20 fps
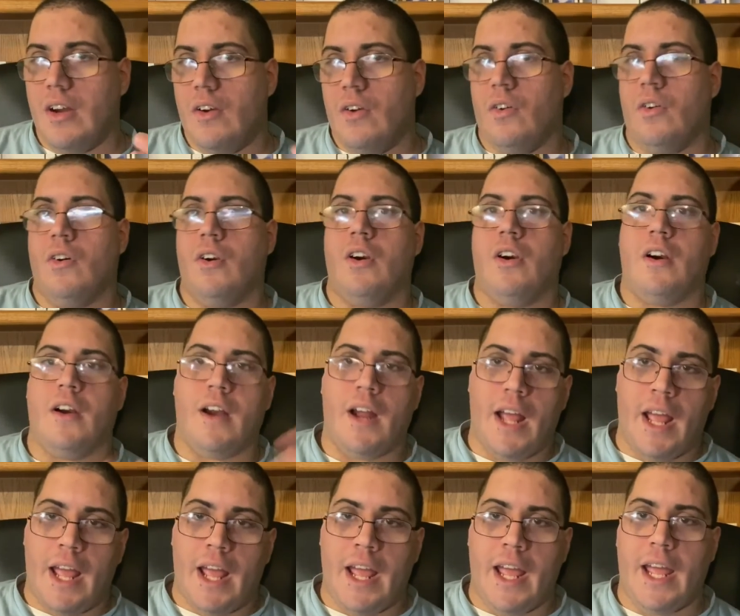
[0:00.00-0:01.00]
or
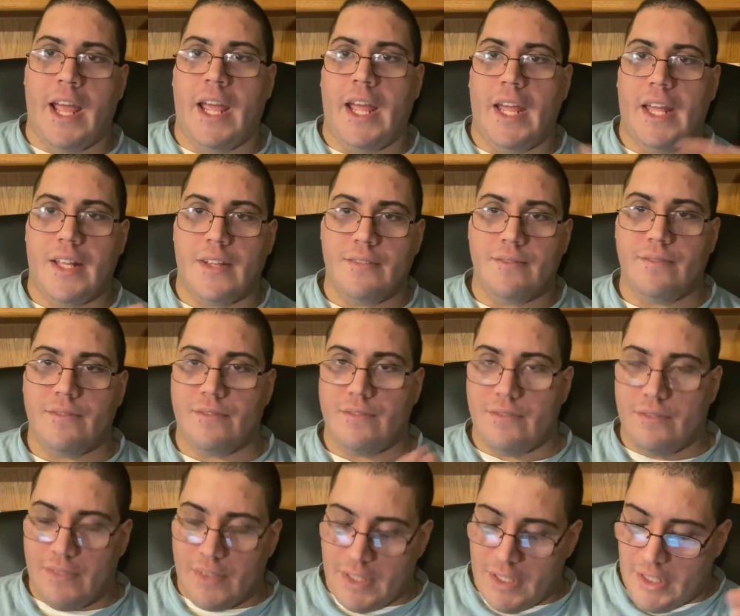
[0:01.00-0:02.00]
hey,
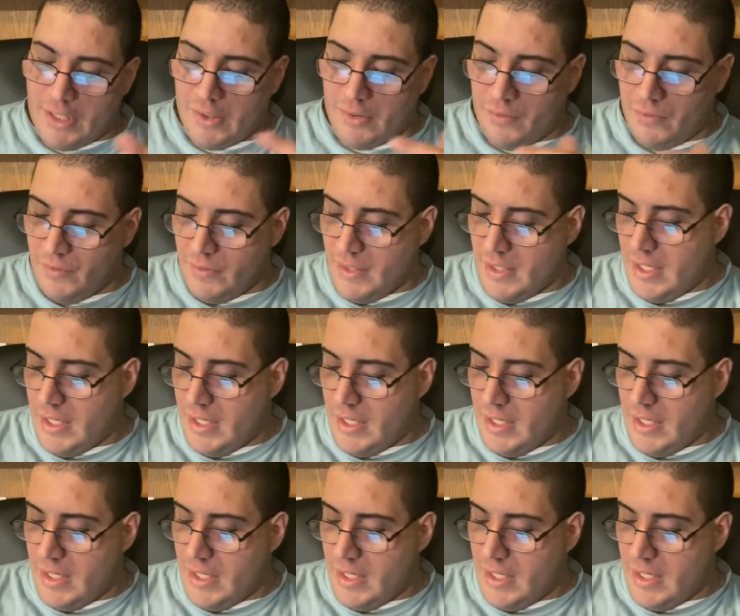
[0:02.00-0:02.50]
you know,